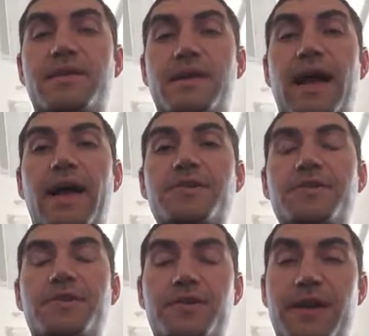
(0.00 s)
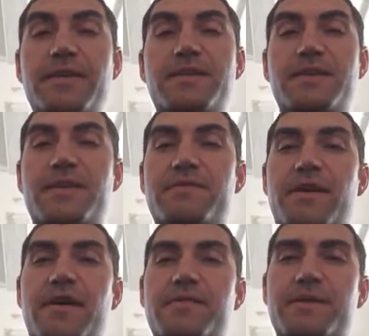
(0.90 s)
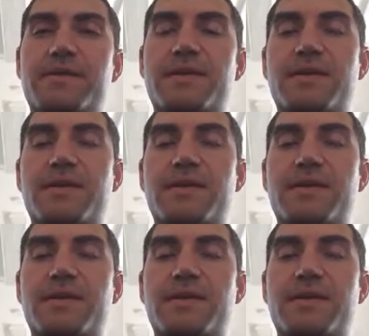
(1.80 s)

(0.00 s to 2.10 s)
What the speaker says: that actually creates the environment.